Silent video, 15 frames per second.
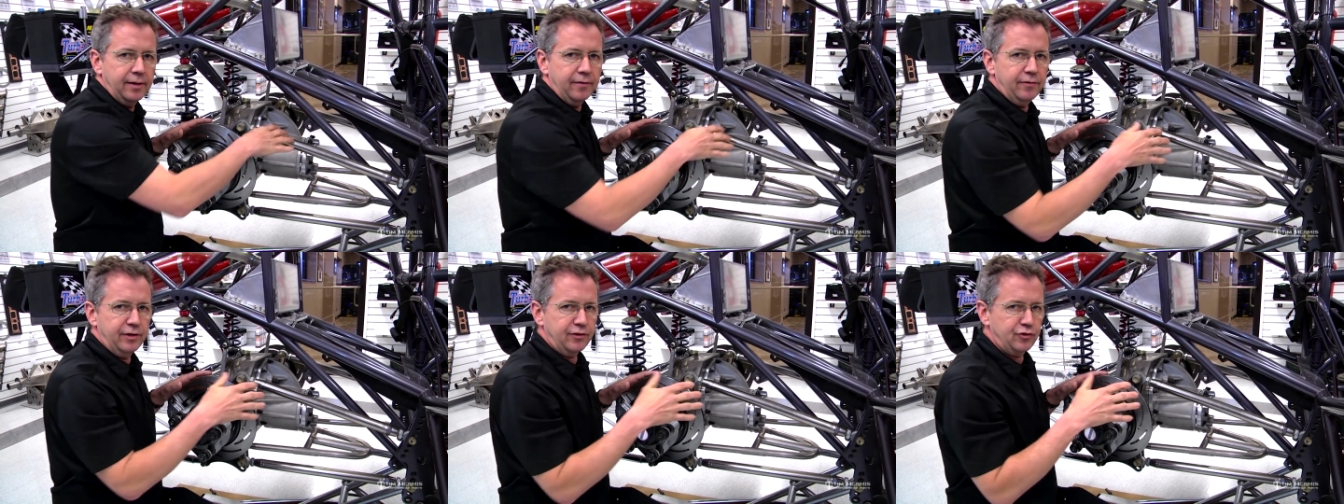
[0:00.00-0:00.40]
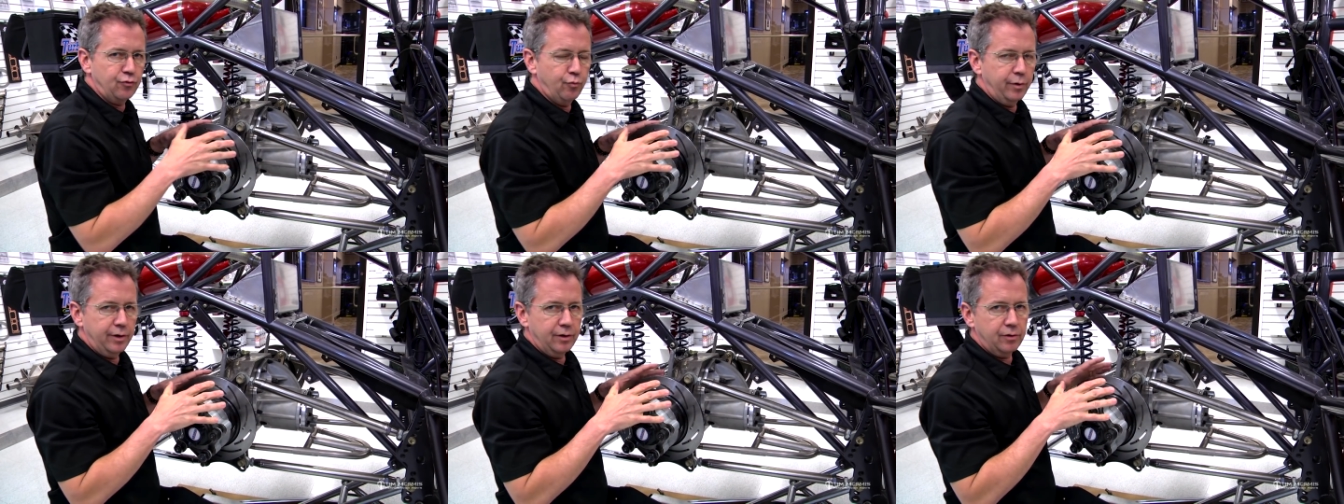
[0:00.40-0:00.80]
this
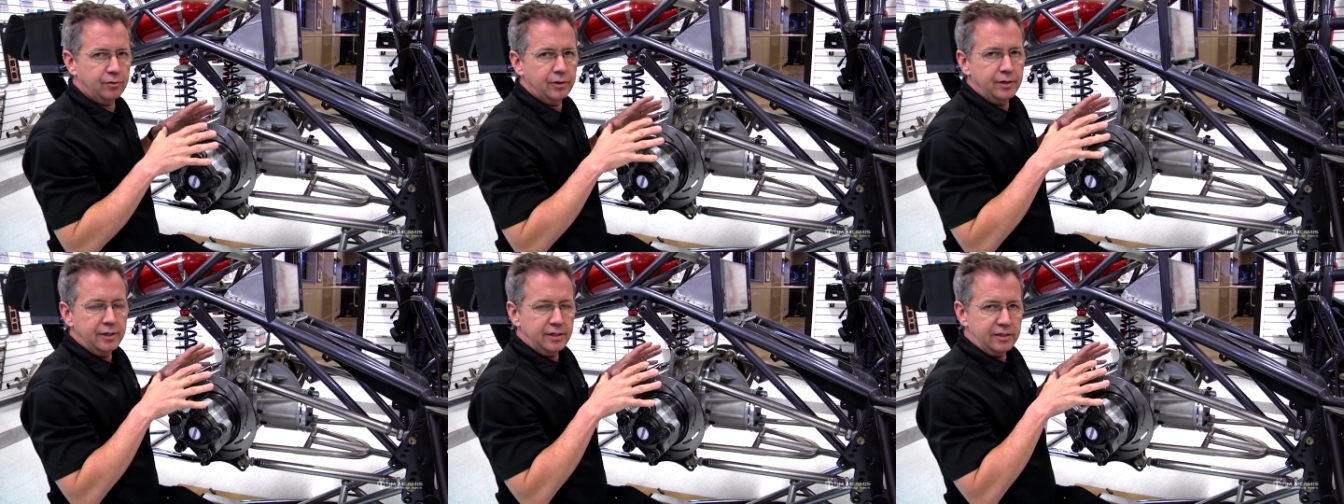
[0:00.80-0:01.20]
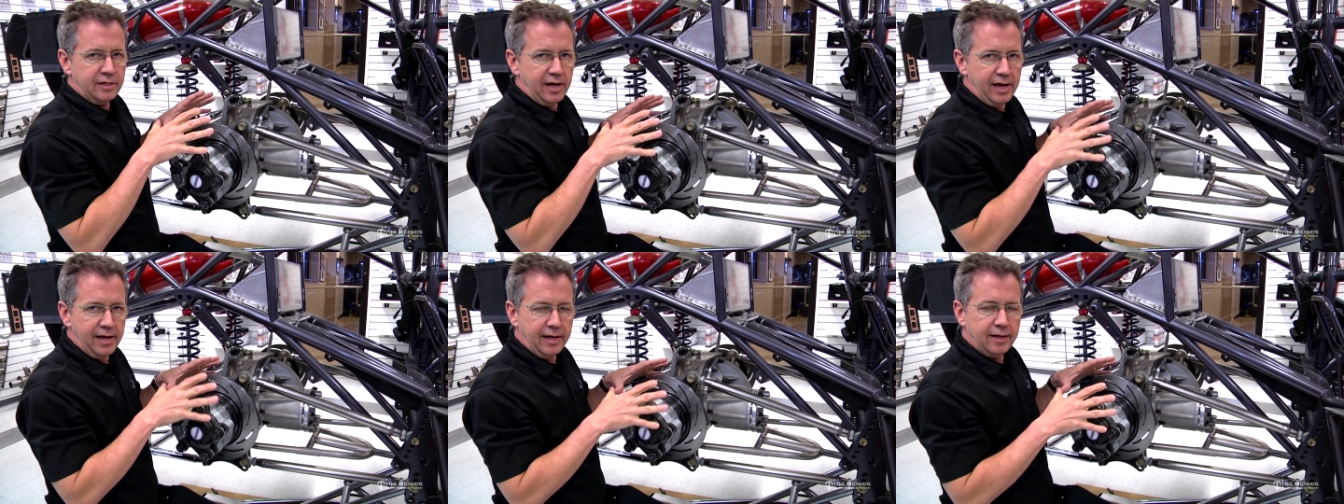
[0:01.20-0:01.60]
will
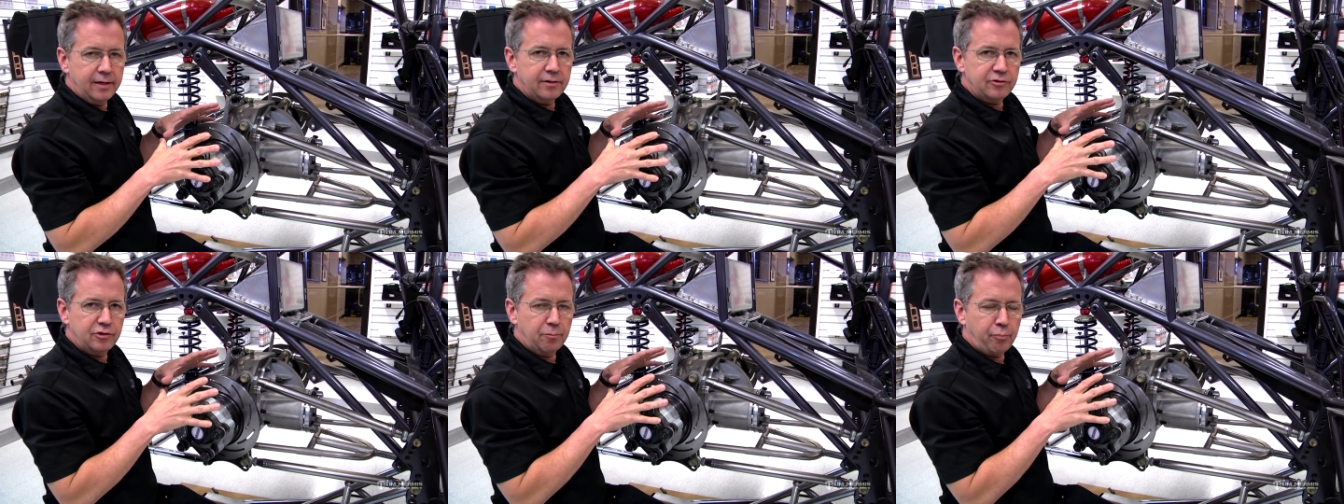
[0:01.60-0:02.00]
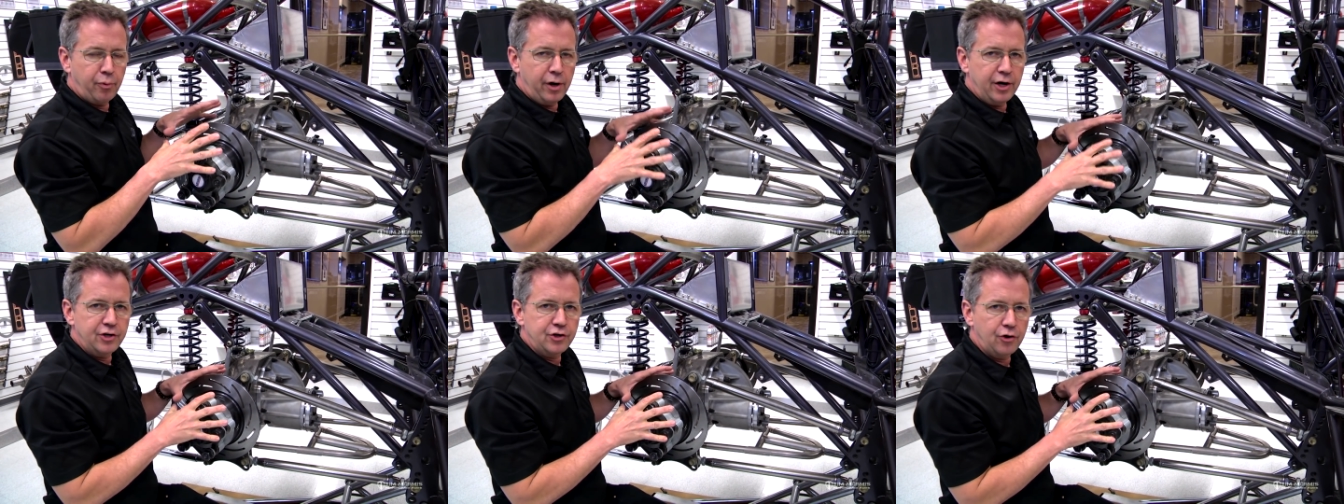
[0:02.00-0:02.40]
take some
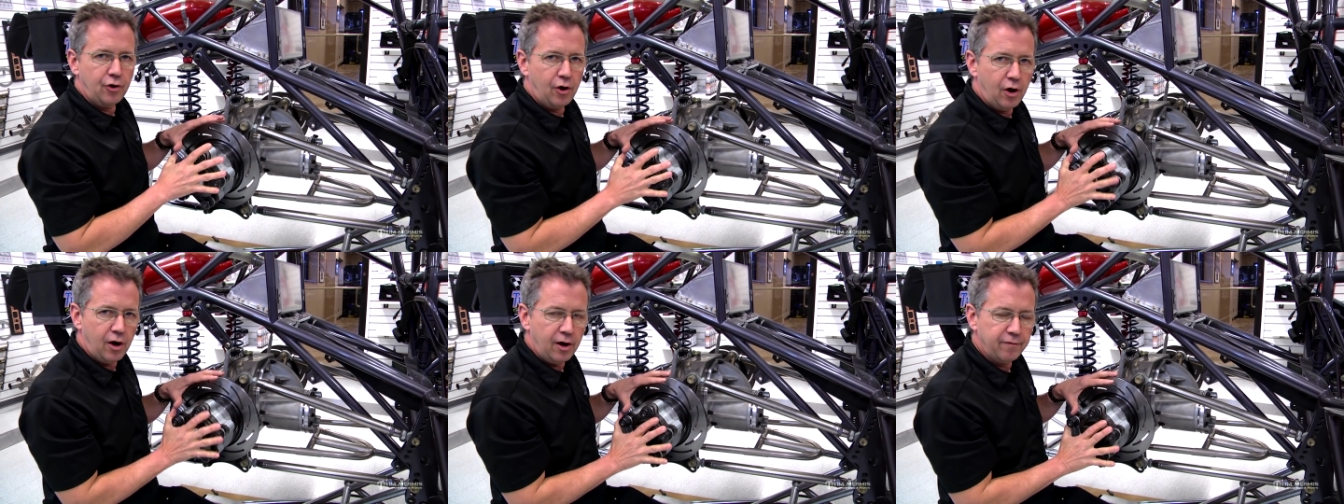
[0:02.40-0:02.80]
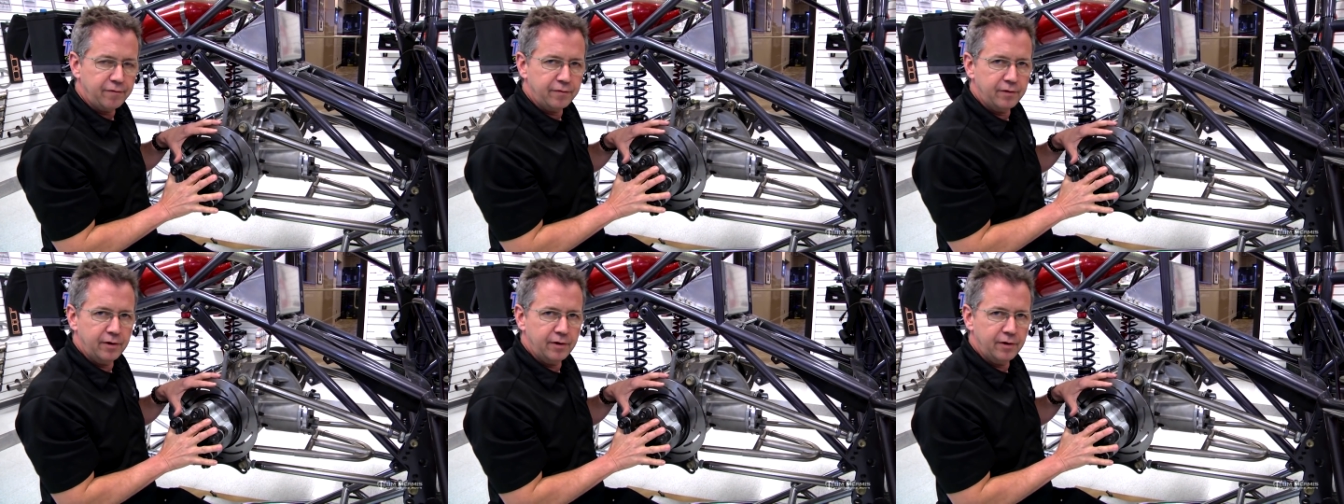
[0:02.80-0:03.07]
pressure off